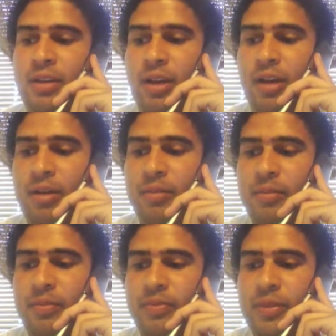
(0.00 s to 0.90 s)

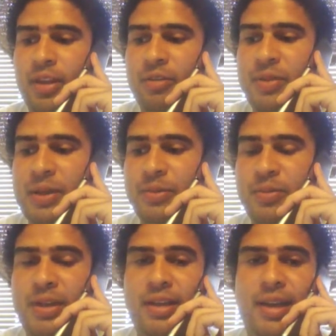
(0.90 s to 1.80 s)
of people
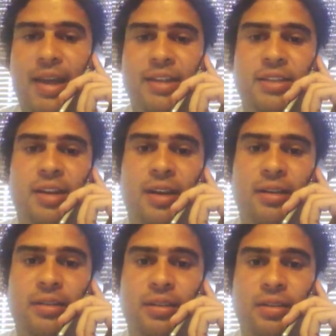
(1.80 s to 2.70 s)
being gang
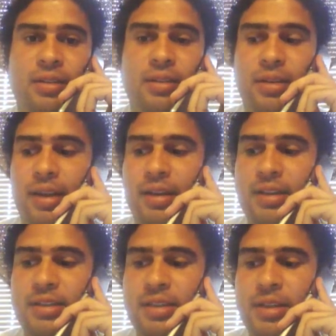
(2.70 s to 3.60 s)
stalked. Like,
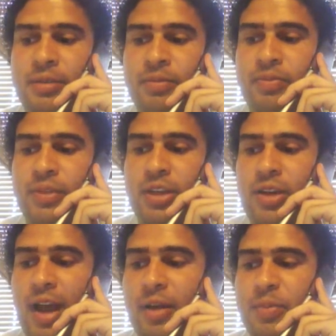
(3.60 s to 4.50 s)
cause you
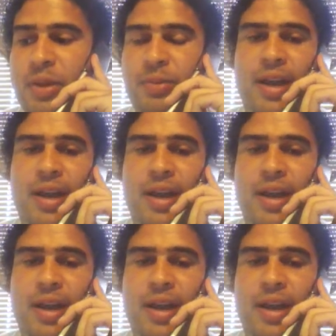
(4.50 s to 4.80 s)
know how people